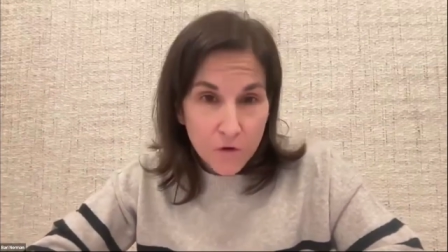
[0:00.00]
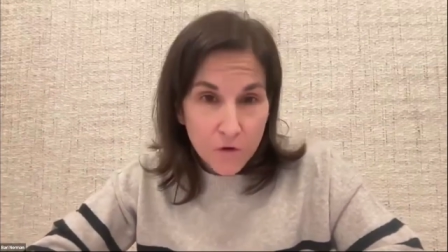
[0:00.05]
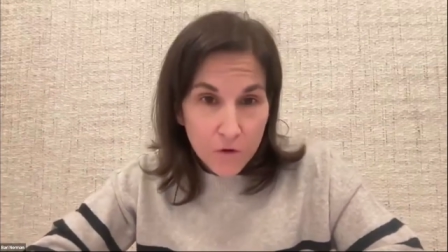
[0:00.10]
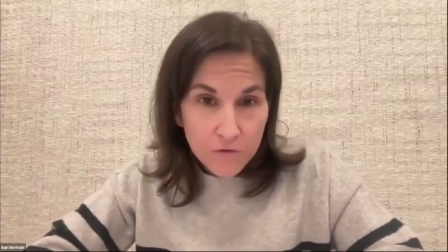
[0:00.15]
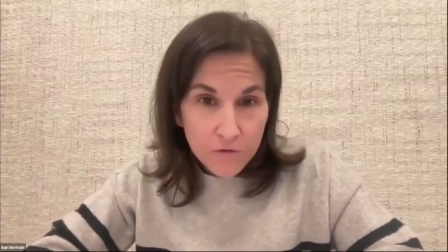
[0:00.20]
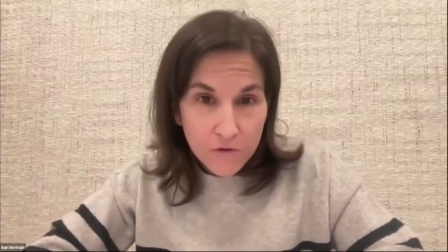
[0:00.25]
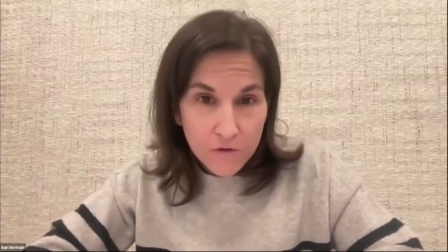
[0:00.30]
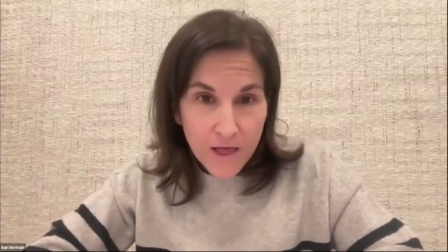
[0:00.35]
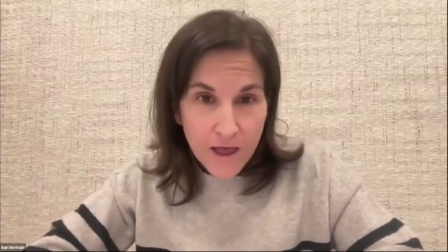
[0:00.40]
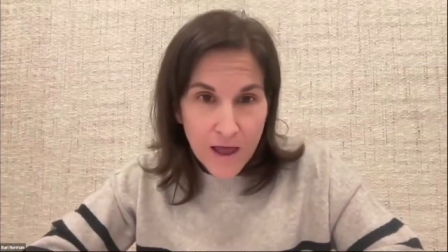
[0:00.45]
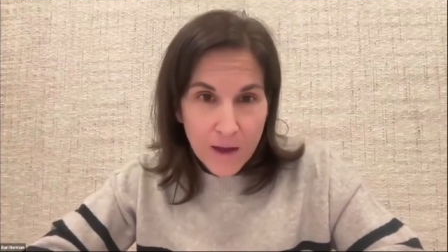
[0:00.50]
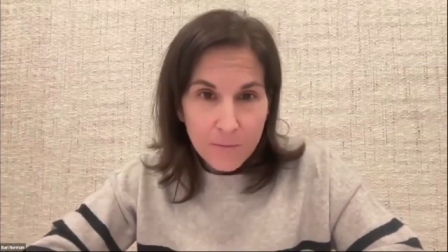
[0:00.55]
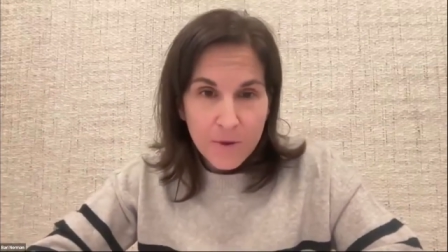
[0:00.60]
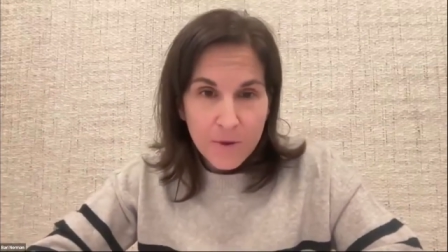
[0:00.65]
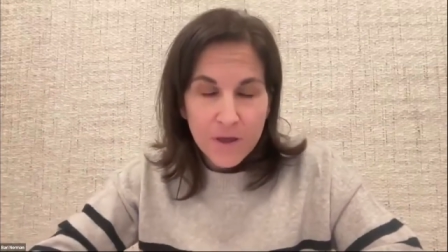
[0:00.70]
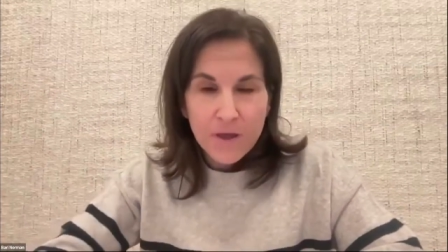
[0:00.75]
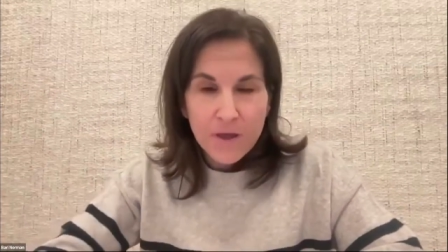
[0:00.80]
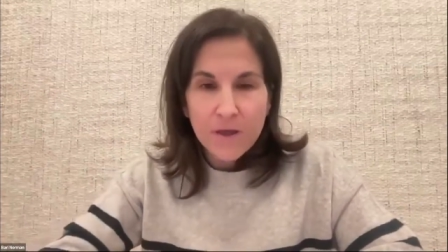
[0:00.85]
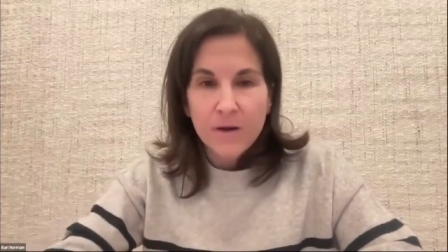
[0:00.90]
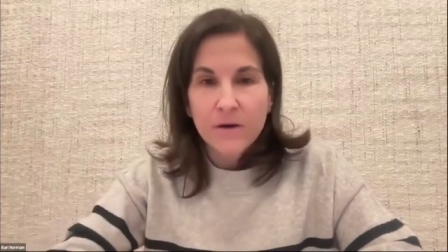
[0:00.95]
overlap
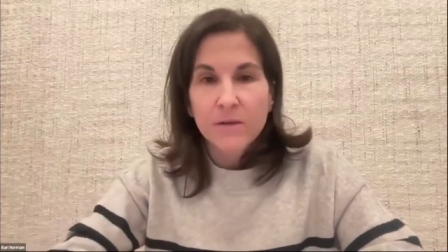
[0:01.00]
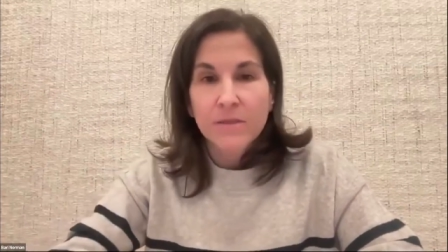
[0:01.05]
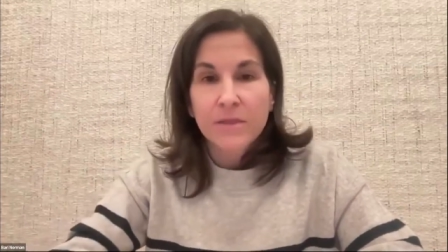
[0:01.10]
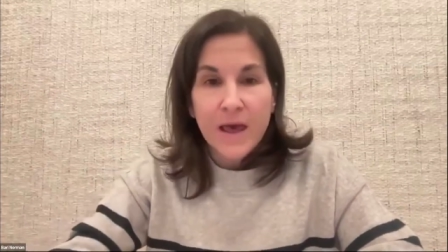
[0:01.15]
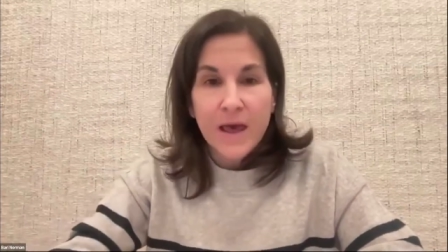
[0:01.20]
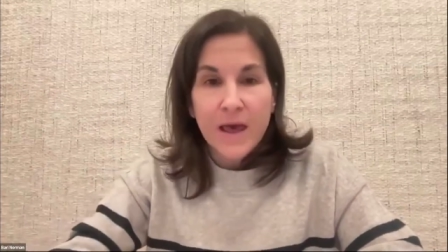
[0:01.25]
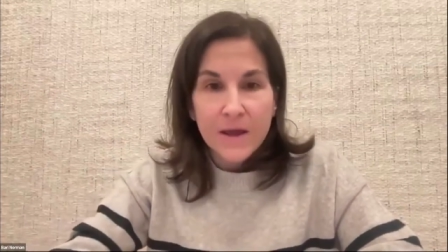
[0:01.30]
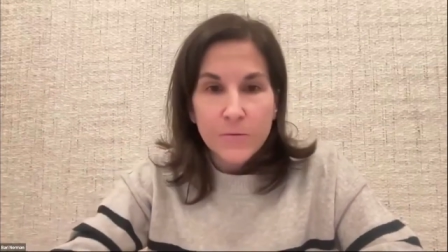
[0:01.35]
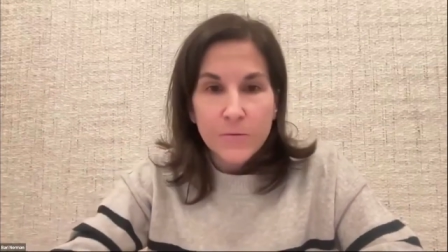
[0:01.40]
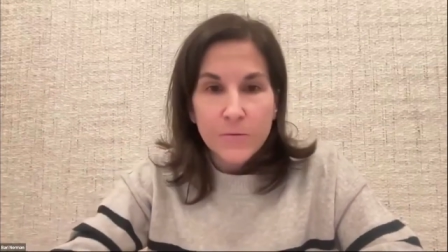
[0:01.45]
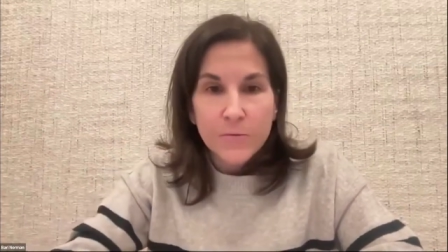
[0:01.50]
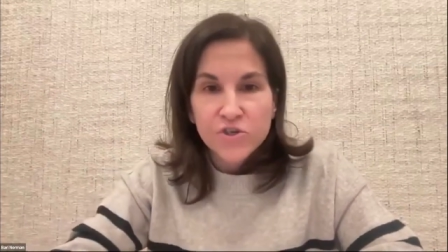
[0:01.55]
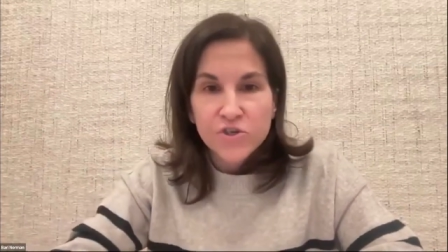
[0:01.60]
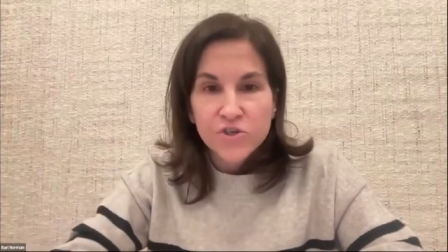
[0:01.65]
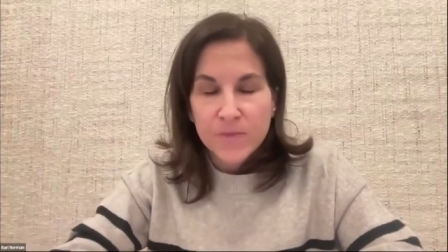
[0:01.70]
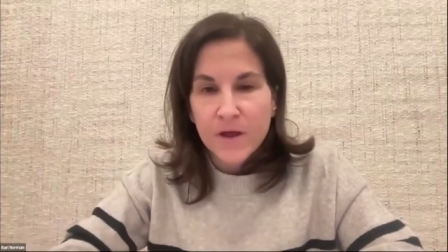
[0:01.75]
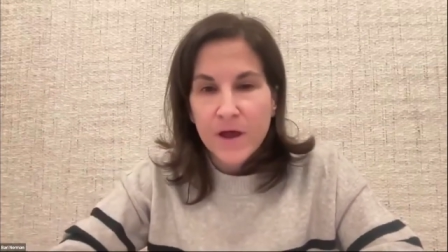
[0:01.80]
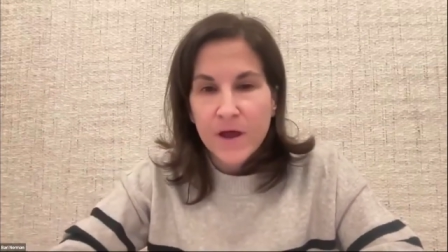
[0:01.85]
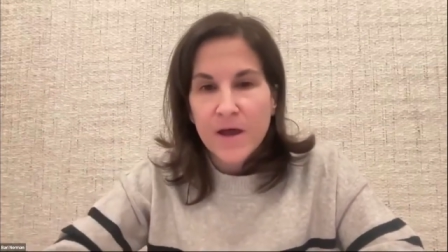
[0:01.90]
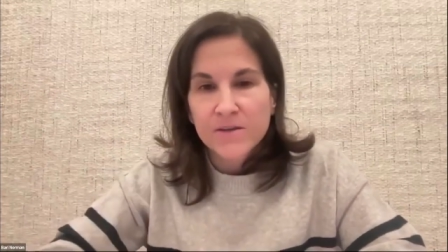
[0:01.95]
in language
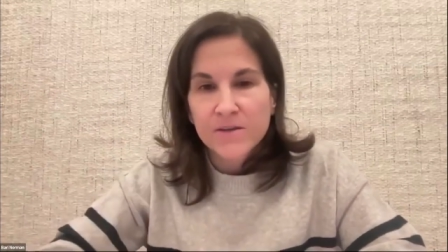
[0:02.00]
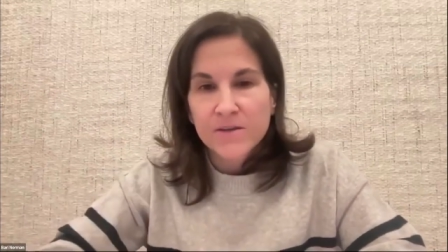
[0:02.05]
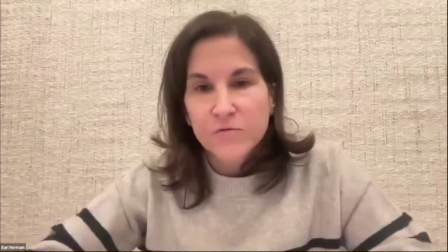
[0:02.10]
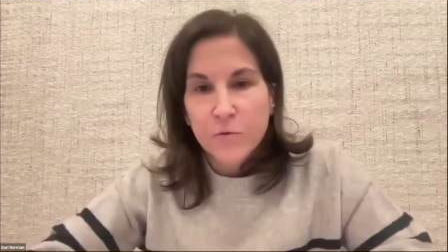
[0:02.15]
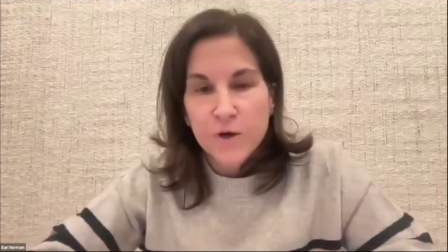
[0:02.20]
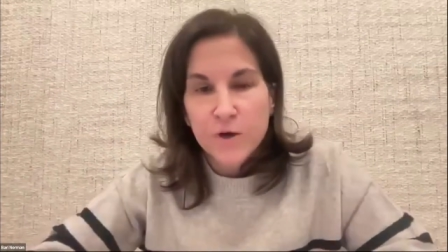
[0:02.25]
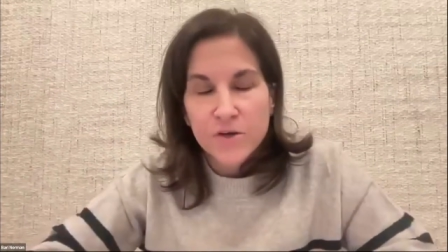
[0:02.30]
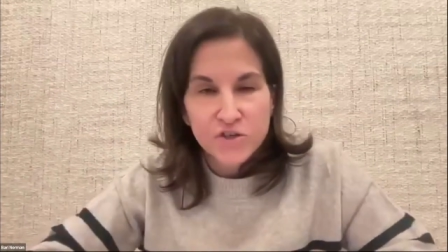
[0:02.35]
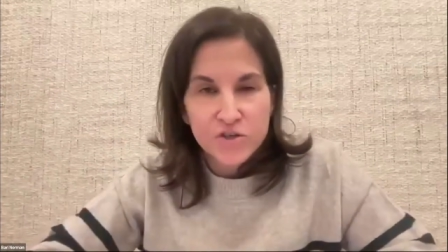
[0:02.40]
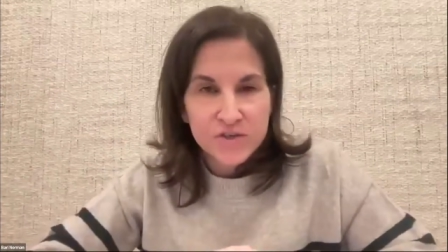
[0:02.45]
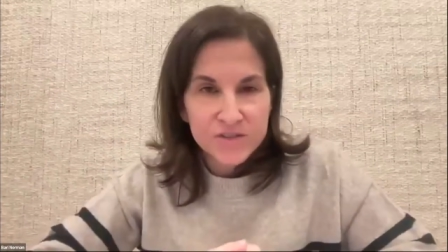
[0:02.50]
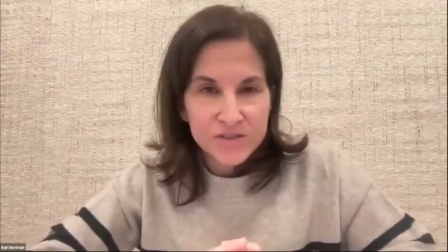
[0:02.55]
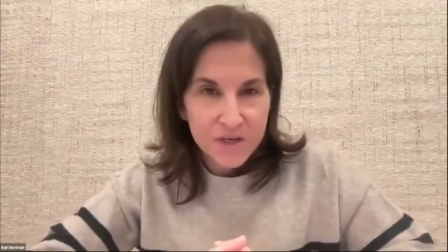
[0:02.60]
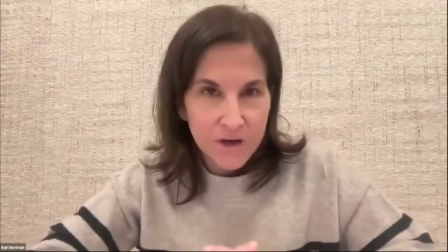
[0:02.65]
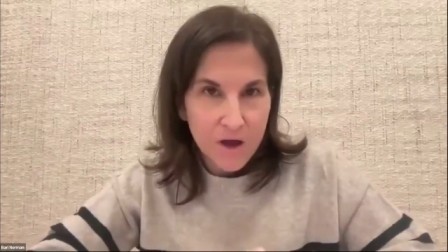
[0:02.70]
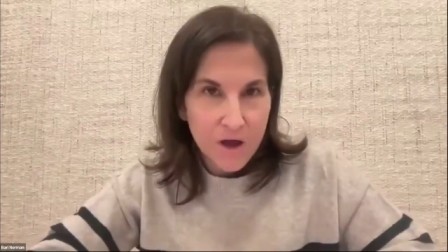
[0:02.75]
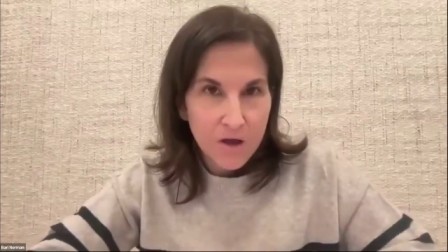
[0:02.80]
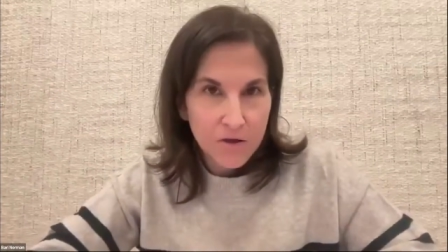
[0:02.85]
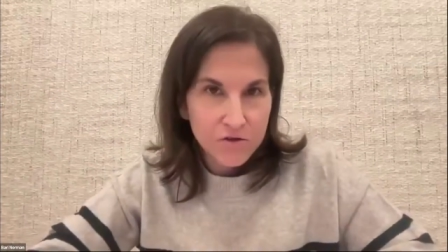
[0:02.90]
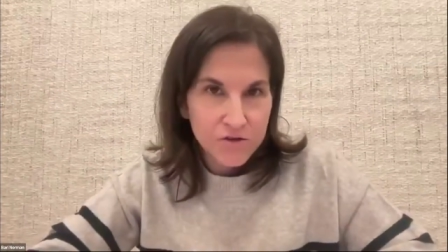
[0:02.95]
and the kinds of questions that
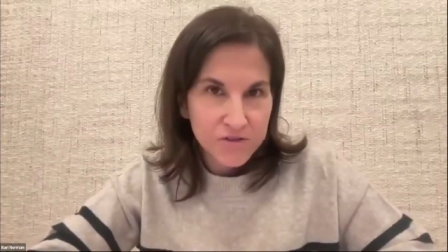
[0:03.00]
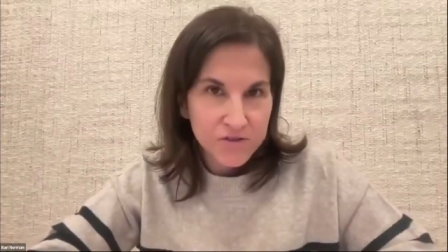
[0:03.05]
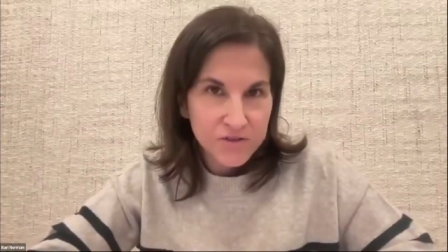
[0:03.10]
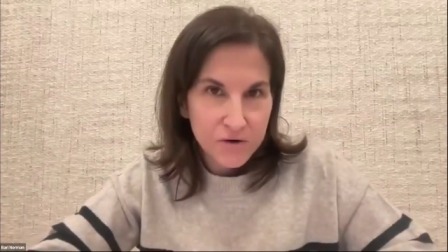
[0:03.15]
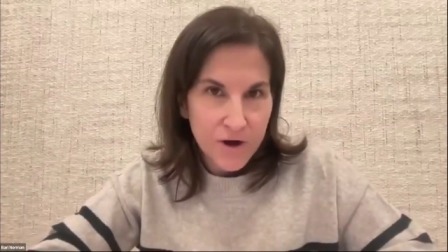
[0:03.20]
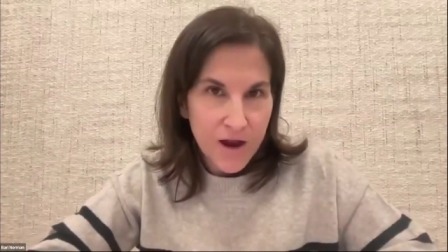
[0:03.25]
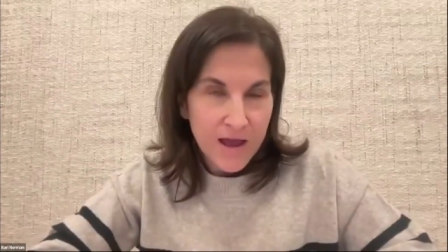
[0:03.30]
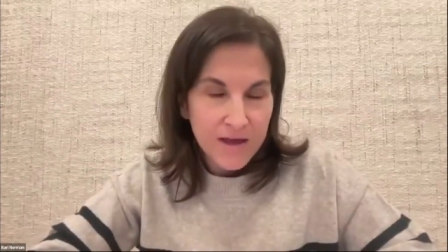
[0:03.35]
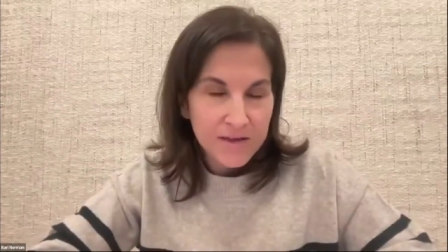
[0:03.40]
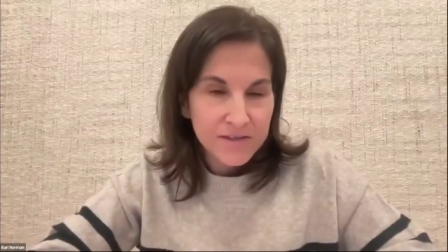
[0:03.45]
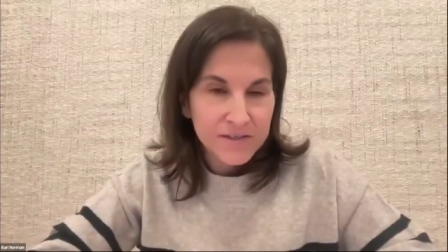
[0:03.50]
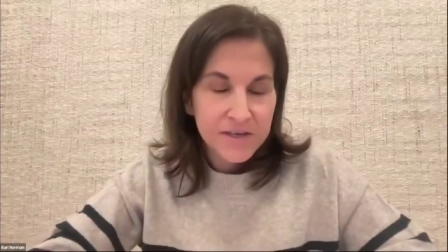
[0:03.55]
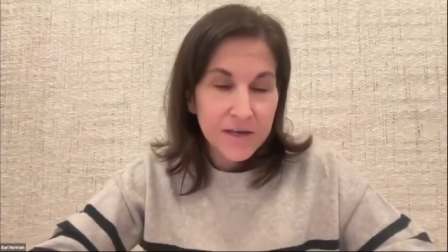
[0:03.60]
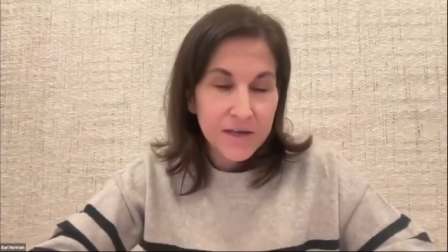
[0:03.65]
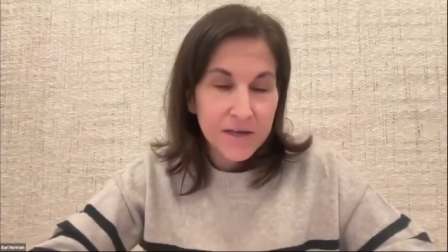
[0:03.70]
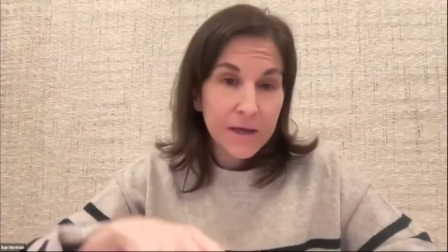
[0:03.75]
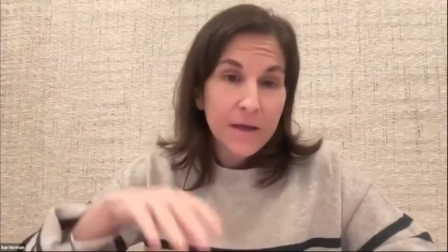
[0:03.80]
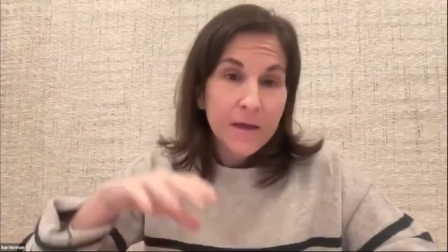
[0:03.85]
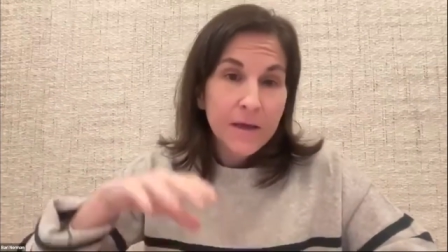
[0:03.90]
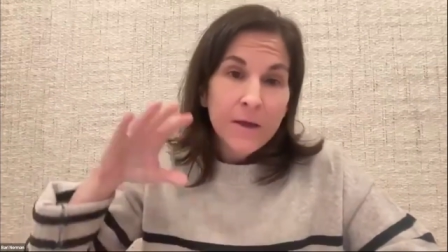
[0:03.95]
colleges are
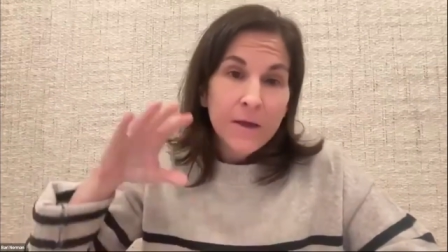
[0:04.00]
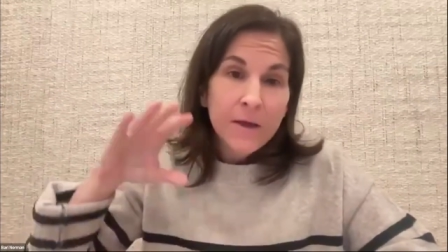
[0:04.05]
asking,